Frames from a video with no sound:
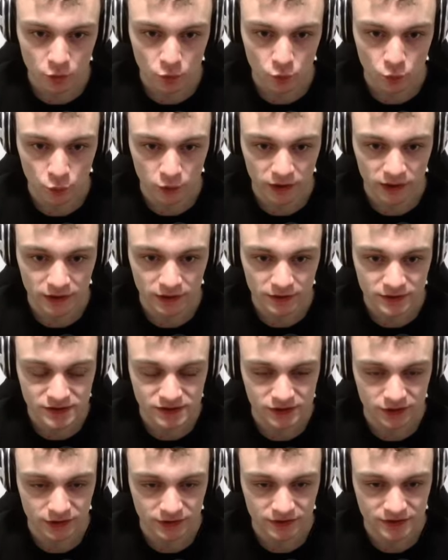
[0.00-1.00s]
we
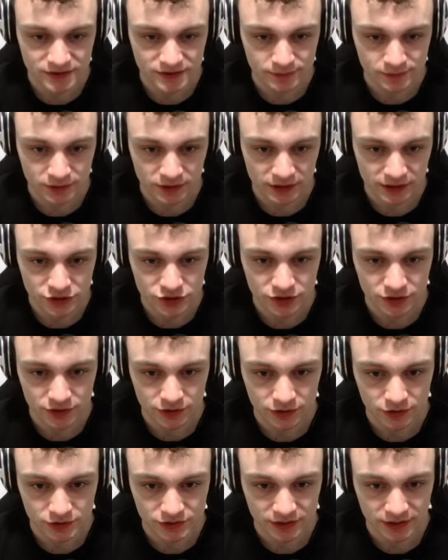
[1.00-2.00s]
start the simulation
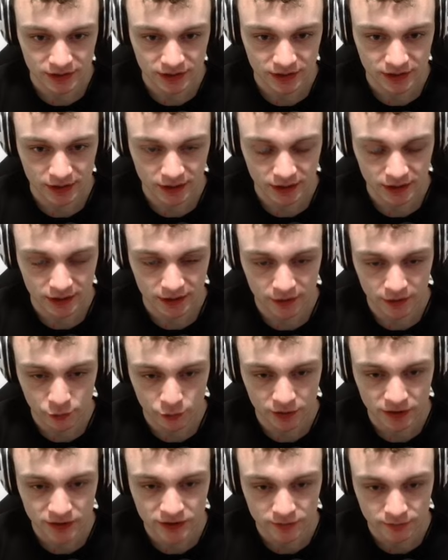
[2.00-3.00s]
using a
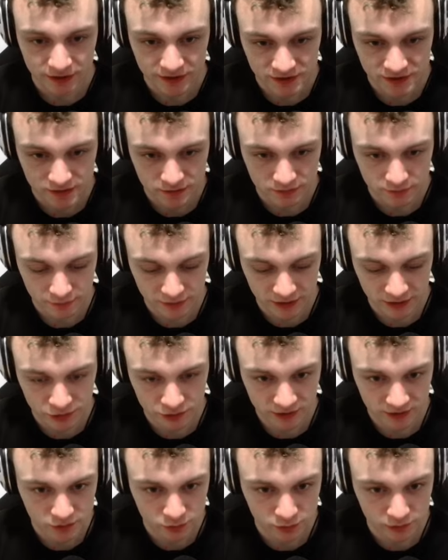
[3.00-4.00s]
randomized matrix.